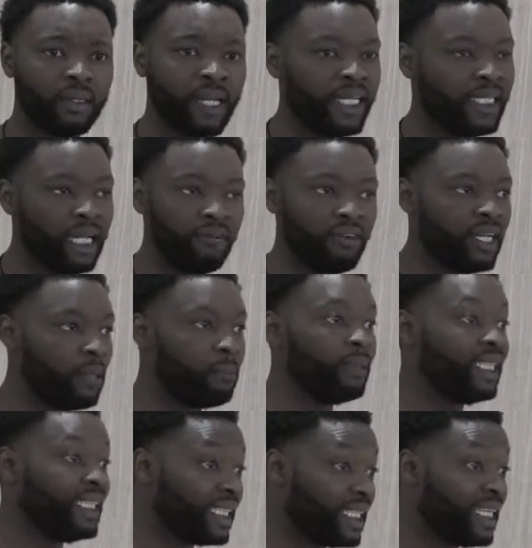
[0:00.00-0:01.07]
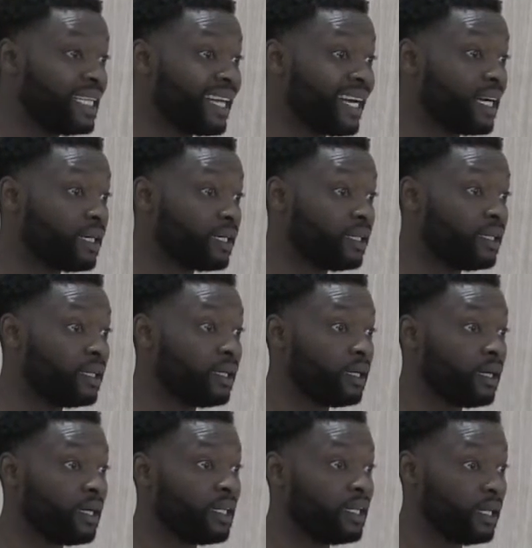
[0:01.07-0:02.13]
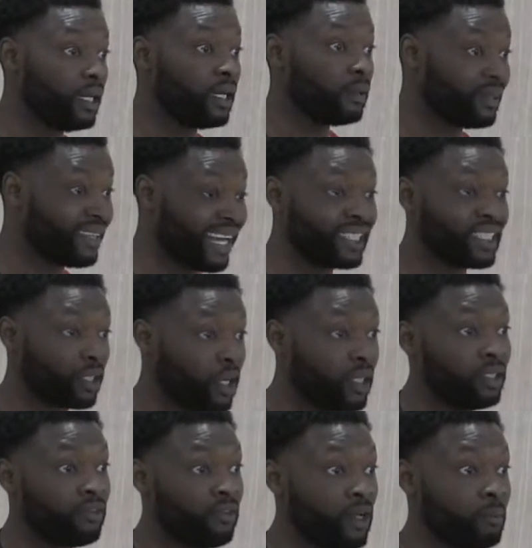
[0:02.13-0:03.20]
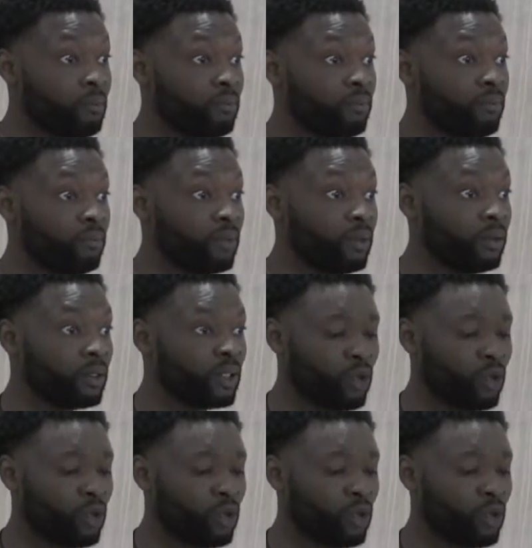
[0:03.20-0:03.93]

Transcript: they never let me see that side of them.